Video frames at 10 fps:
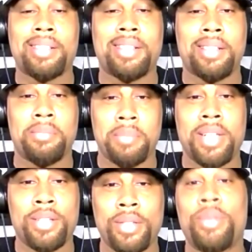men
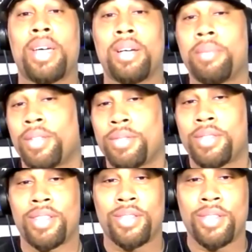do care about those
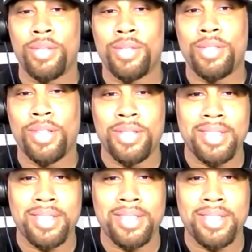things too. So